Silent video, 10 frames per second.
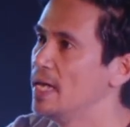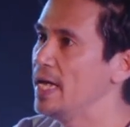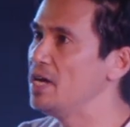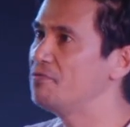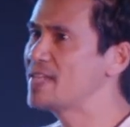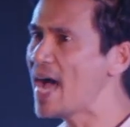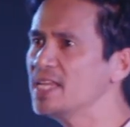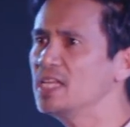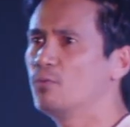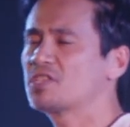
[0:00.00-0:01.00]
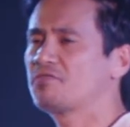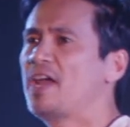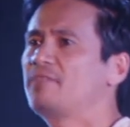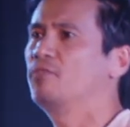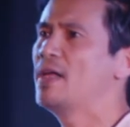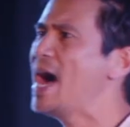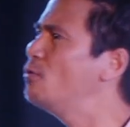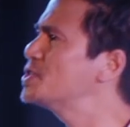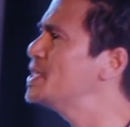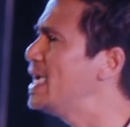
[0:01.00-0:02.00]
If Daniel was faithful, how
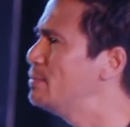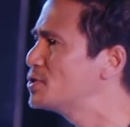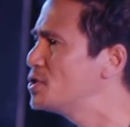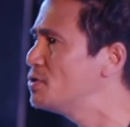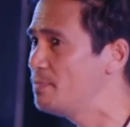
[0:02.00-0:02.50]
was he able to do that?